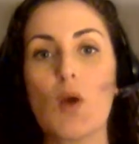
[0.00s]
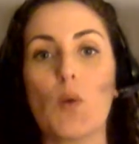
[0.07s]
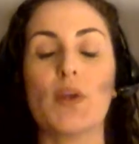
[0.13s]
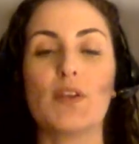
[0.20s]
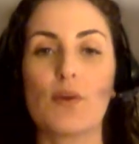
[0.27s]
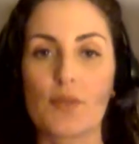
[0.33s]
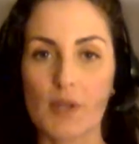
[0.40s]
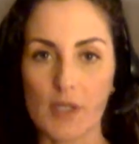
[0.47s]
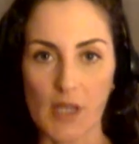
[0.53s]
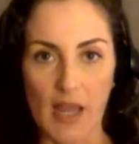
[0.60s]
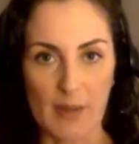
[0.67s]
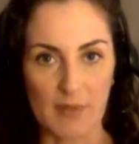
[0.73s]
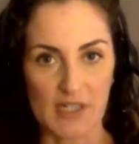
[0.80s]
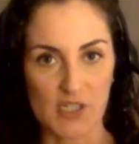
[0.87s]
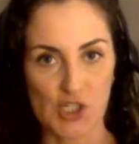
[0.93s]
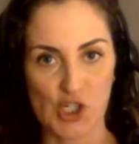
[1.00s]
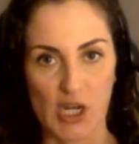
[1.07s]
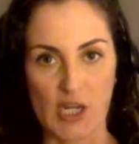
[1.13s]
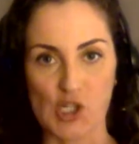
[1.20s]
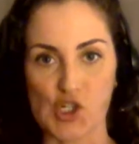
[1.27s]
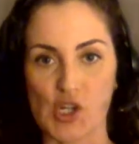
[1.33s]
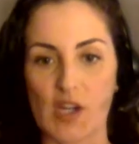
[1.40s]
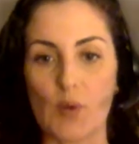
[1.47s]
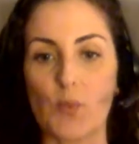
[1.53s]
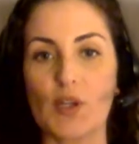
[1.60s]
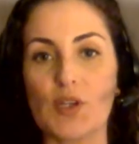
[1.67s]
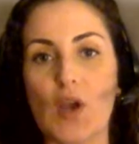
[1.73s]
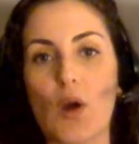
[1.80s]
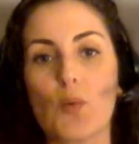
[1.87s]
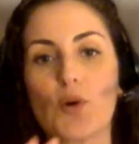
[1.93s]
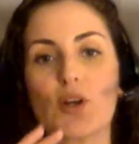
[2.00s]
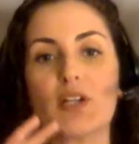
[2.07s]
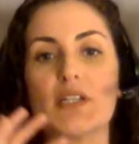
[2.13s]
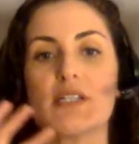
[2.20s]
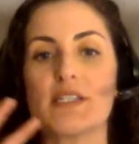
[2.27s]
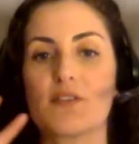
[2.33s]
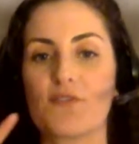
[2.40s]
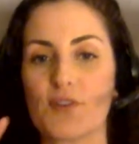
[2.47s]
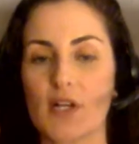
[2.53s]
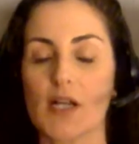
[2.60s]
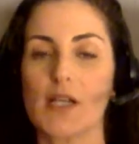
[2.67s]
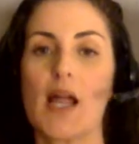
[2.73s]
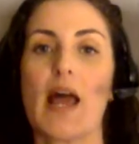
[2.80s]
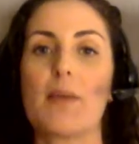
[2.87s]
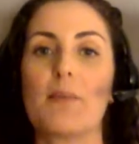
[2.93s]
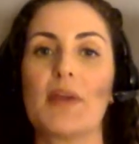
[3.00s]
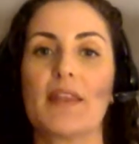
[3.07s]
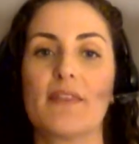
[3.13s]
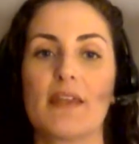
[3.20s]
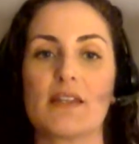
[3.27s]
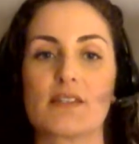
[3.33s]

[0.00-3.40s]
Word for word: We know the climate is changing. We know we're in a different climate that